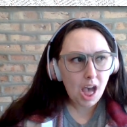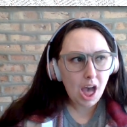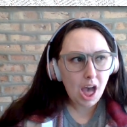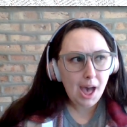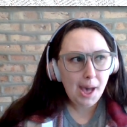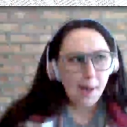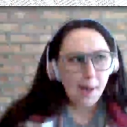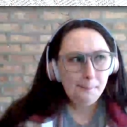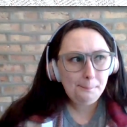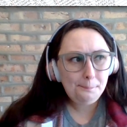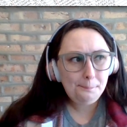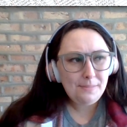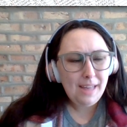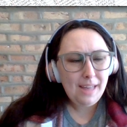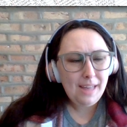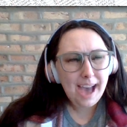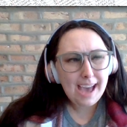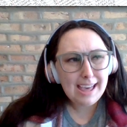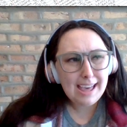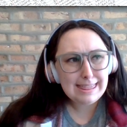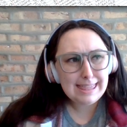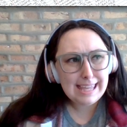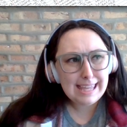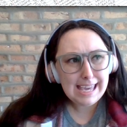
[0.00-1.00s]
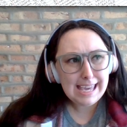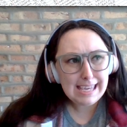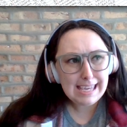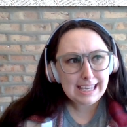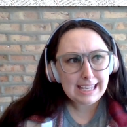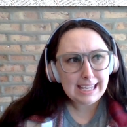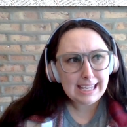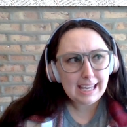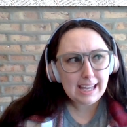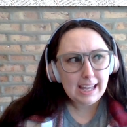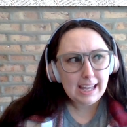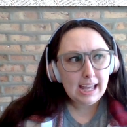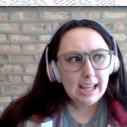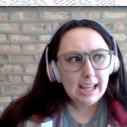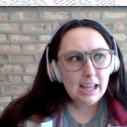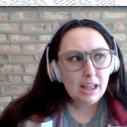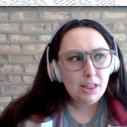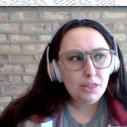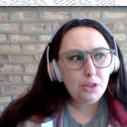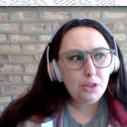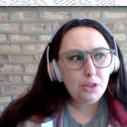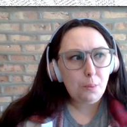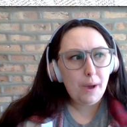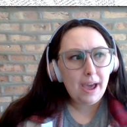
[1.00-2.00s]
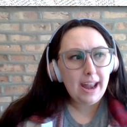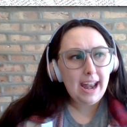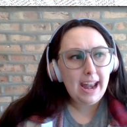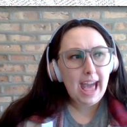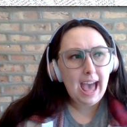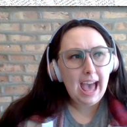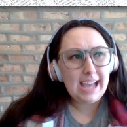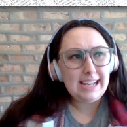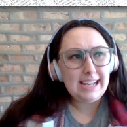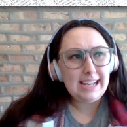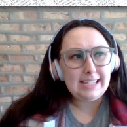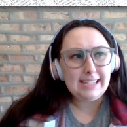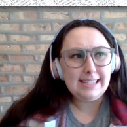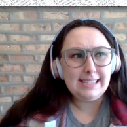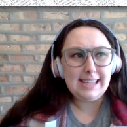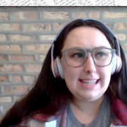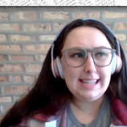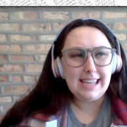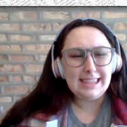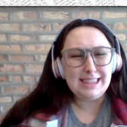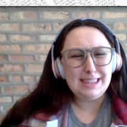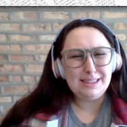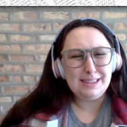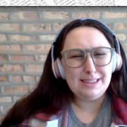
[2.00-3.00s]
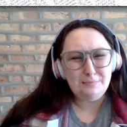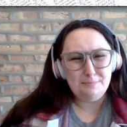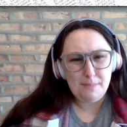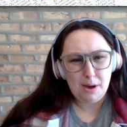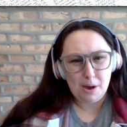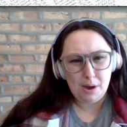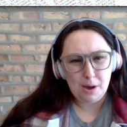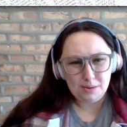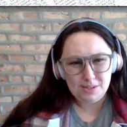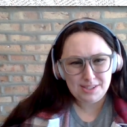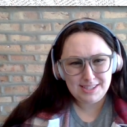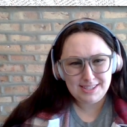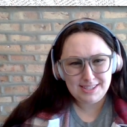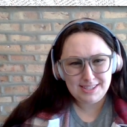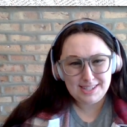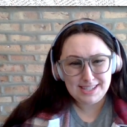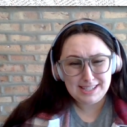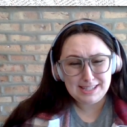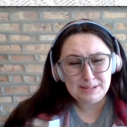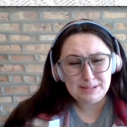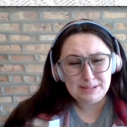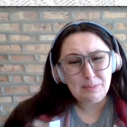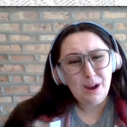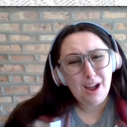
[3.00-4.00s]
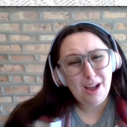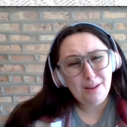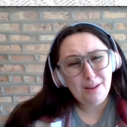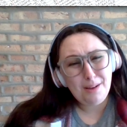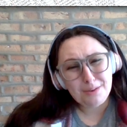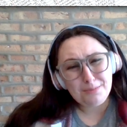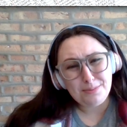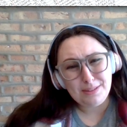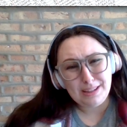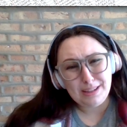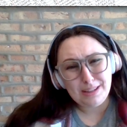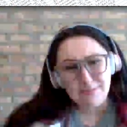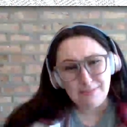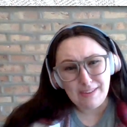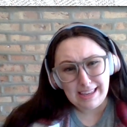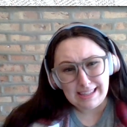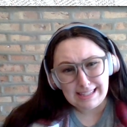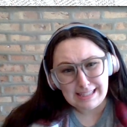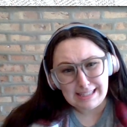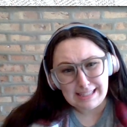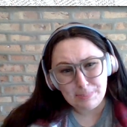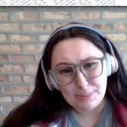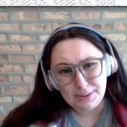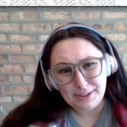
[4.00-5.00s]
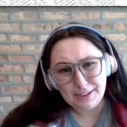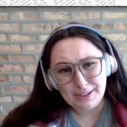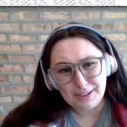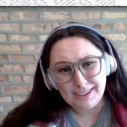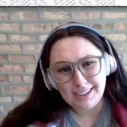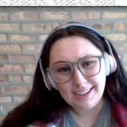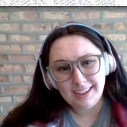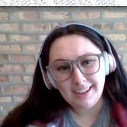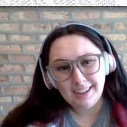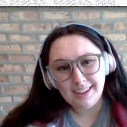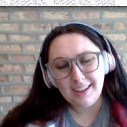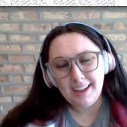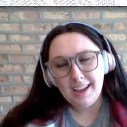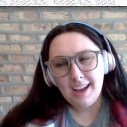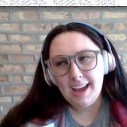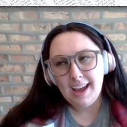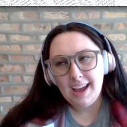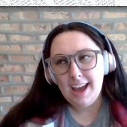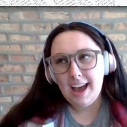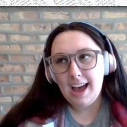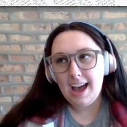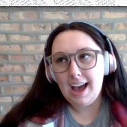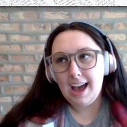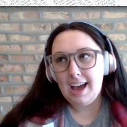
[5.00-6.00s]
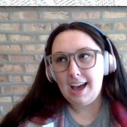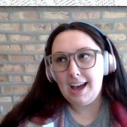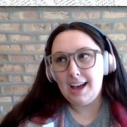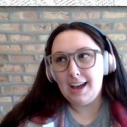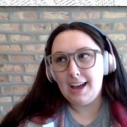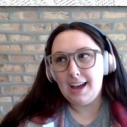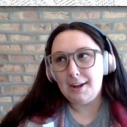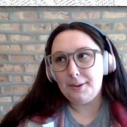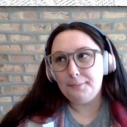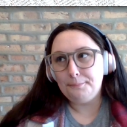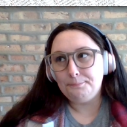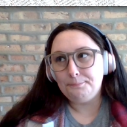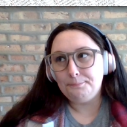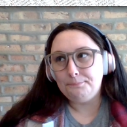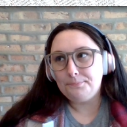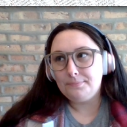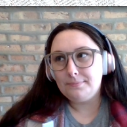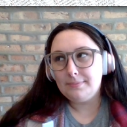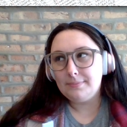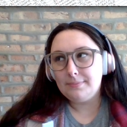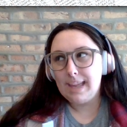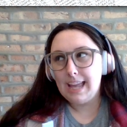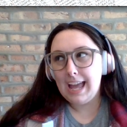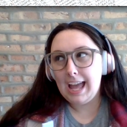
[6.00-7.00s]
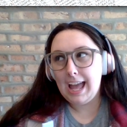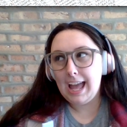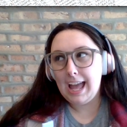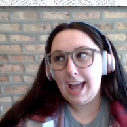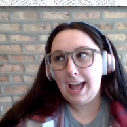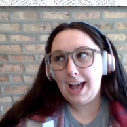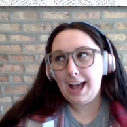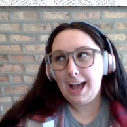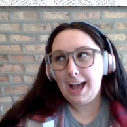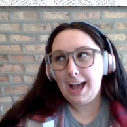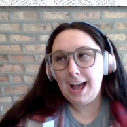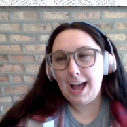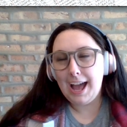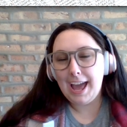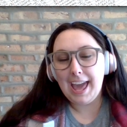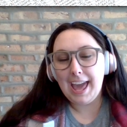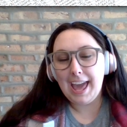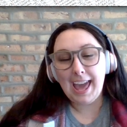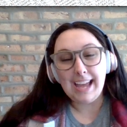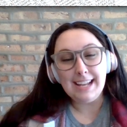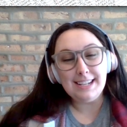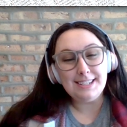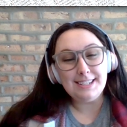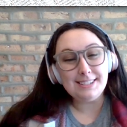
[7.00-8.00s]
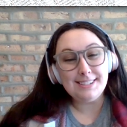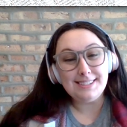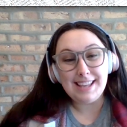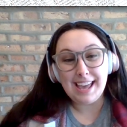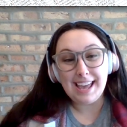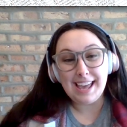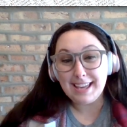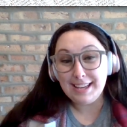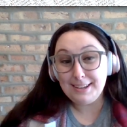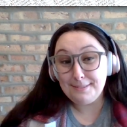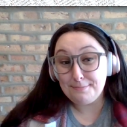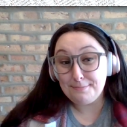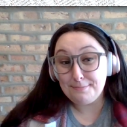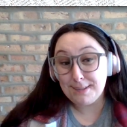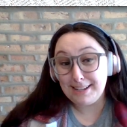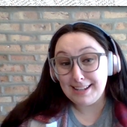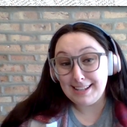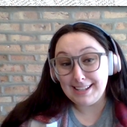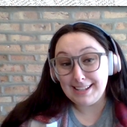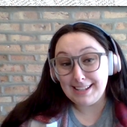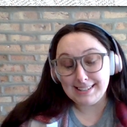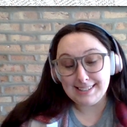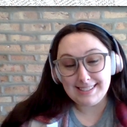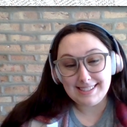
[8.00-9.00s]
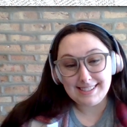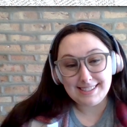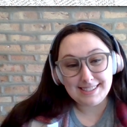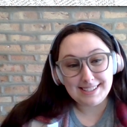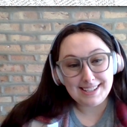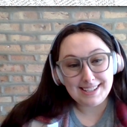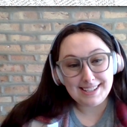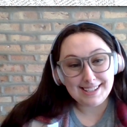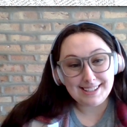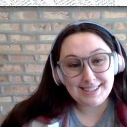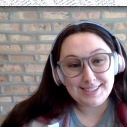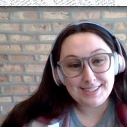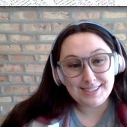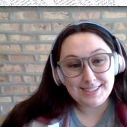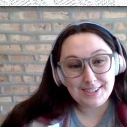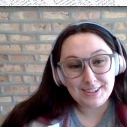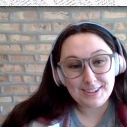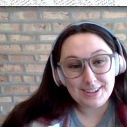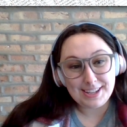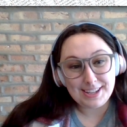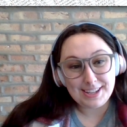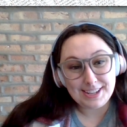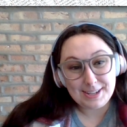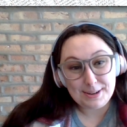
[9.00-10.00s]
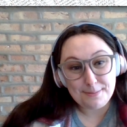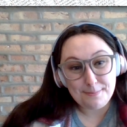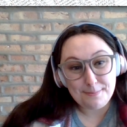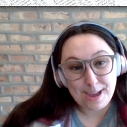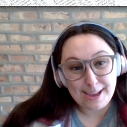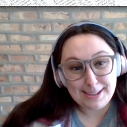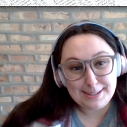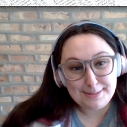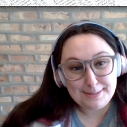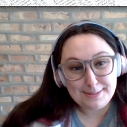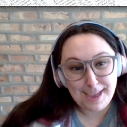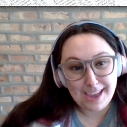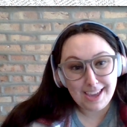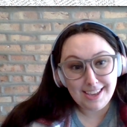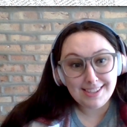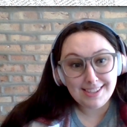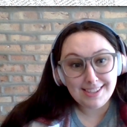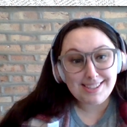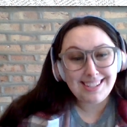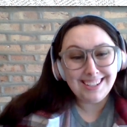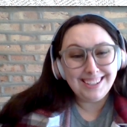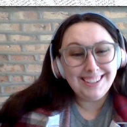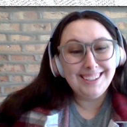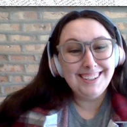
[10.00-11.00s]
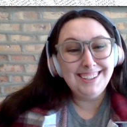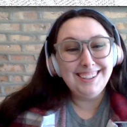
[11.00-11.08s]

Um, I think the one I dislike the most is probably Facebook. Um, I hate to say it, but it's it's turning into MySpace.